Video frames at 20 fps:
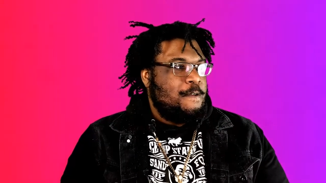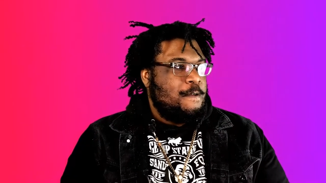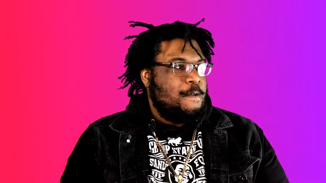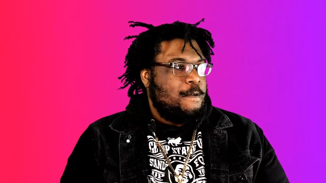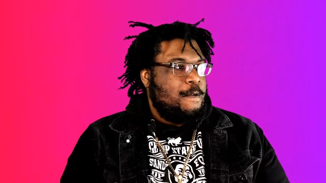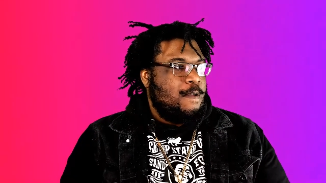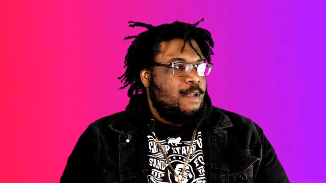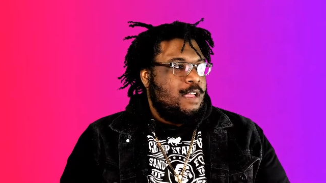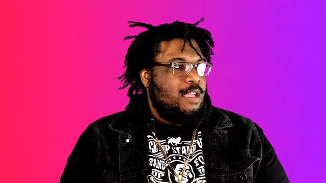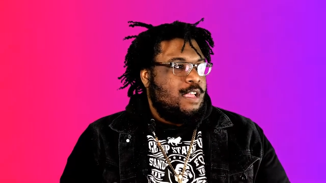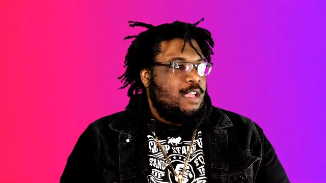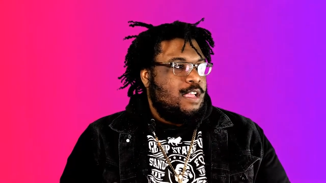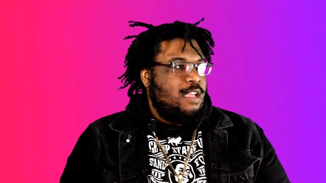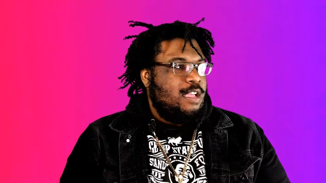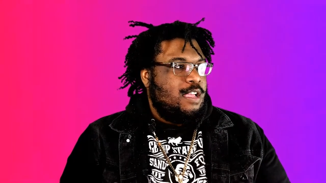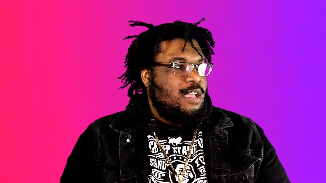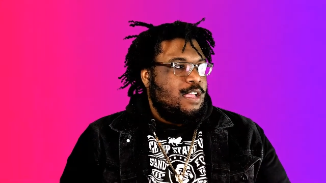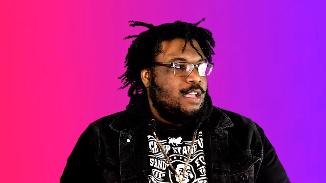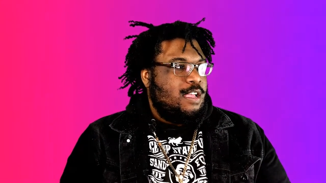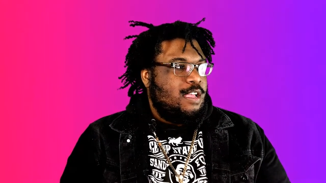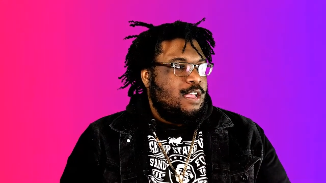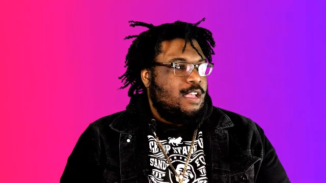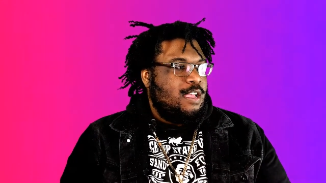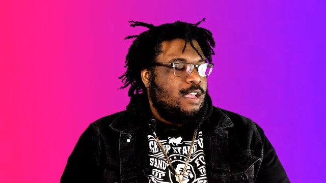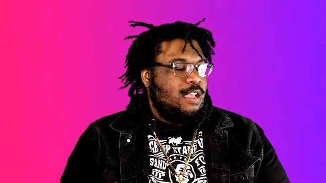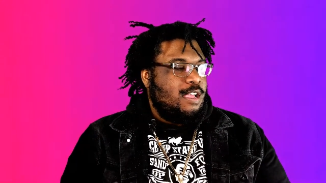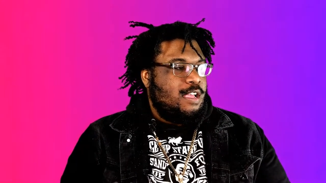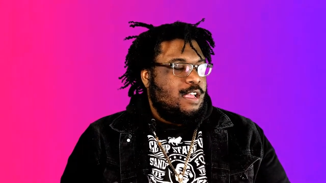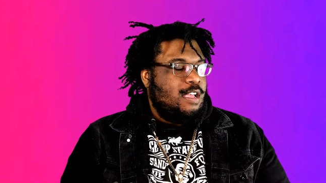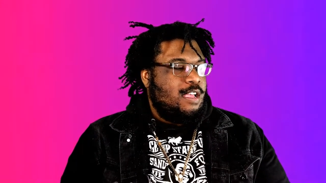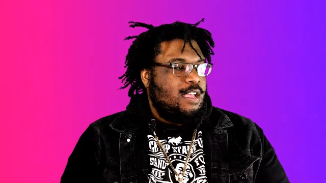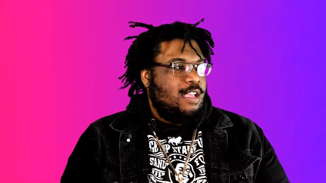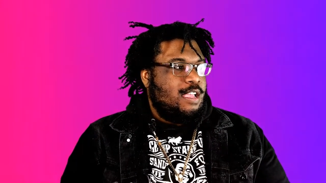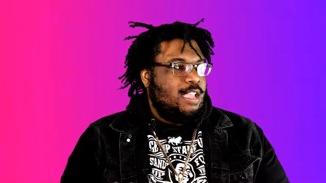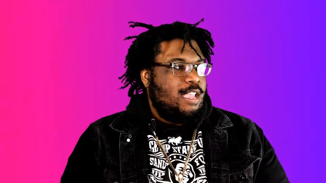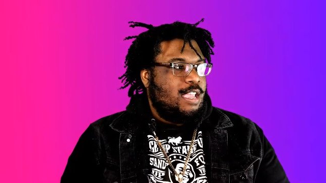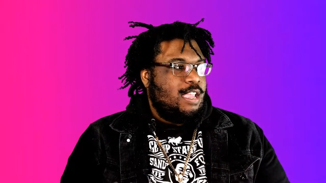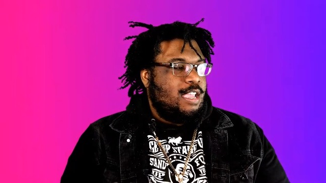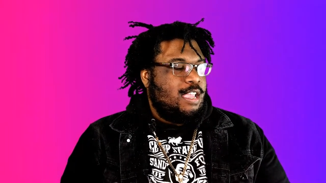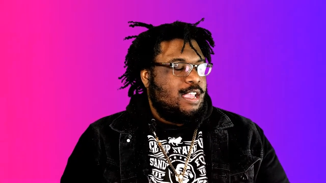
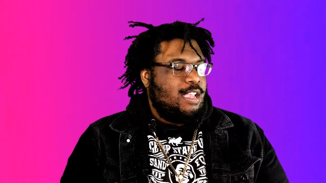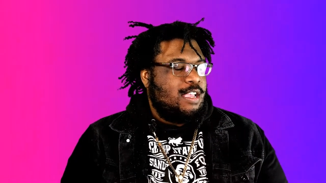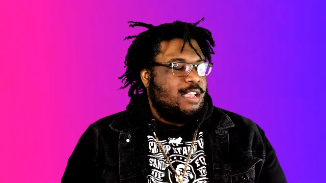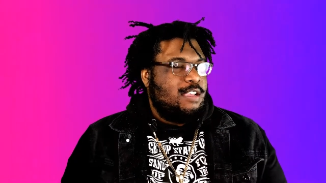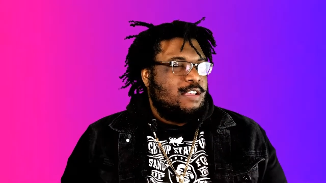Nobody speaks.